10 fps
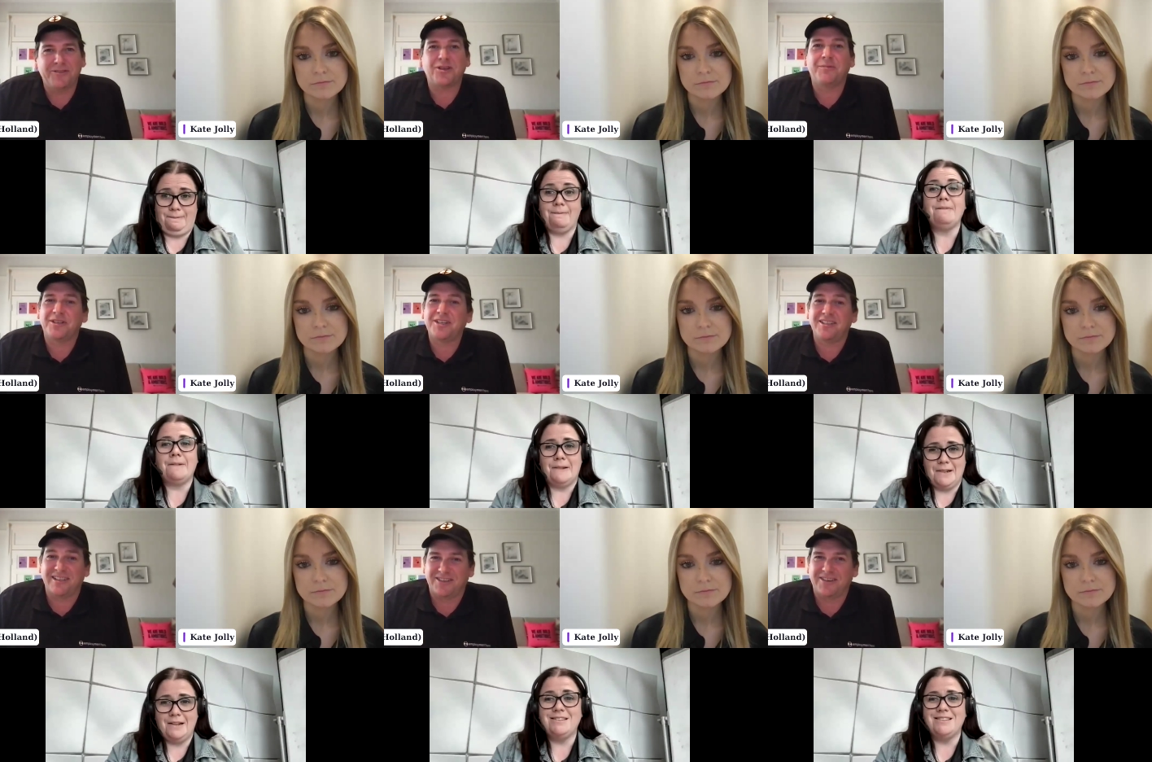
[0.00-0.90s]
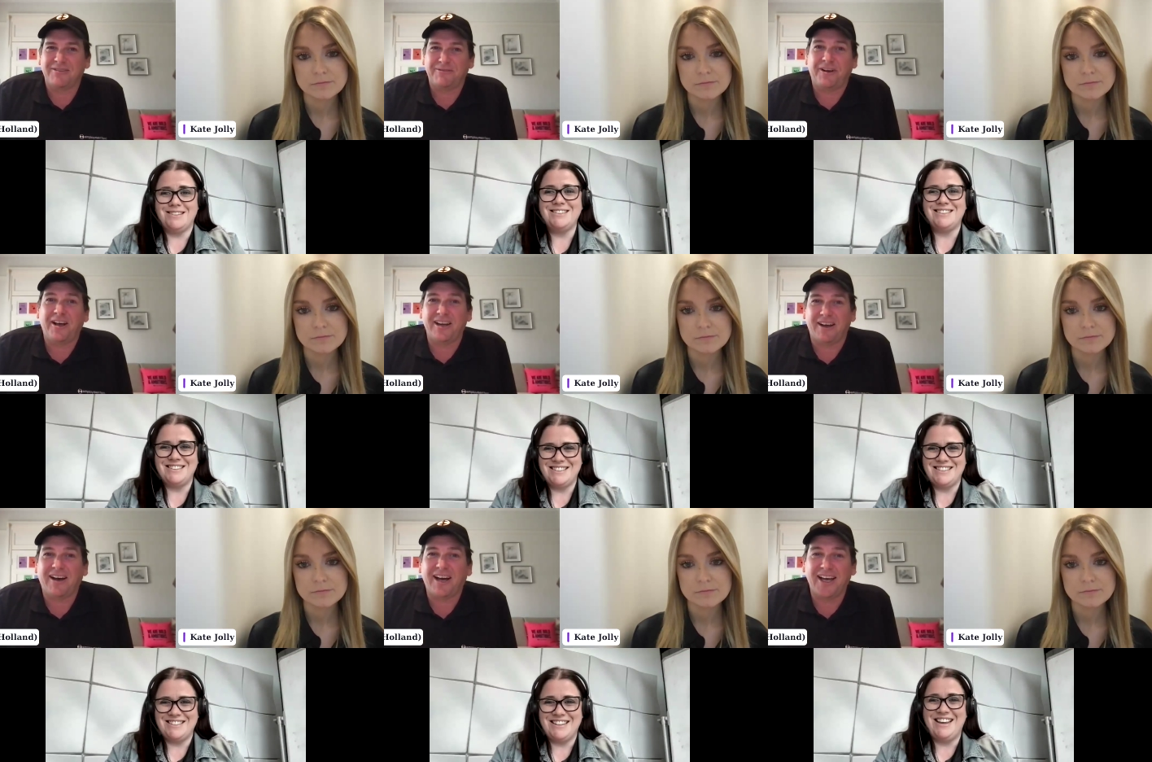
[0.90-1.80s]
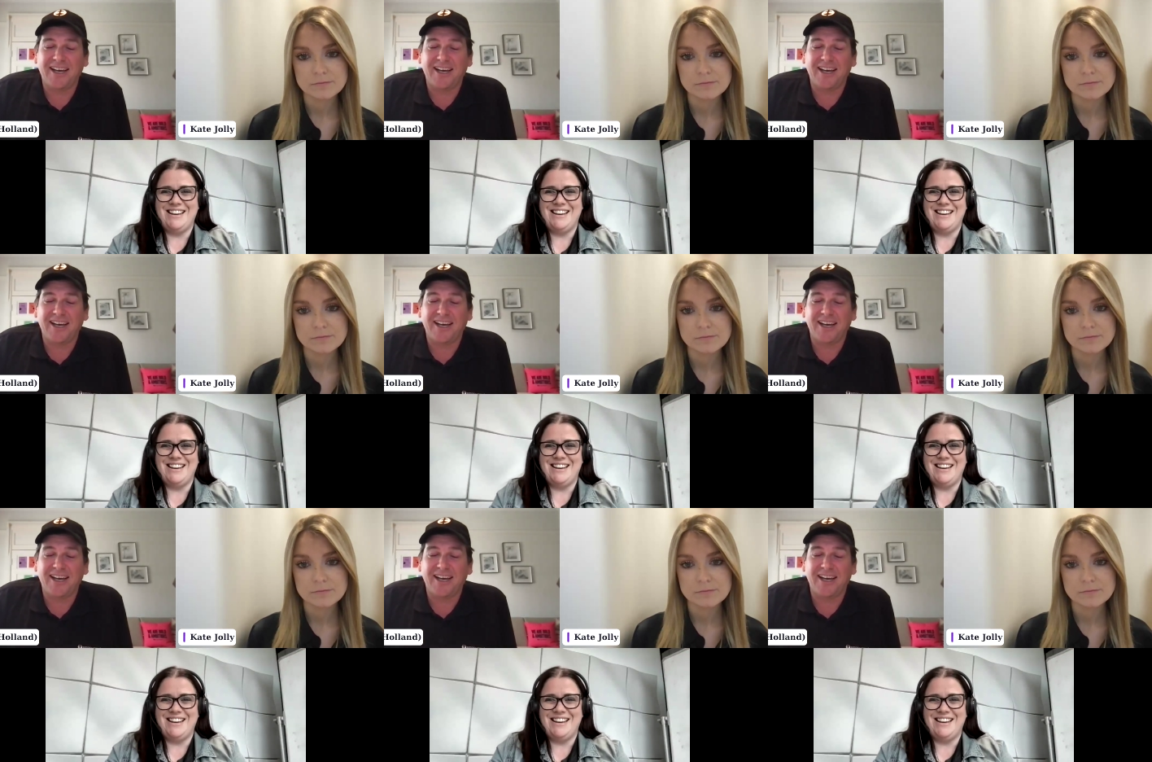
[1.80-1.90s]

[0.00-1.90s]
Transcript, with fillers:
Speaker 1: is so much easier than trying to find, hire,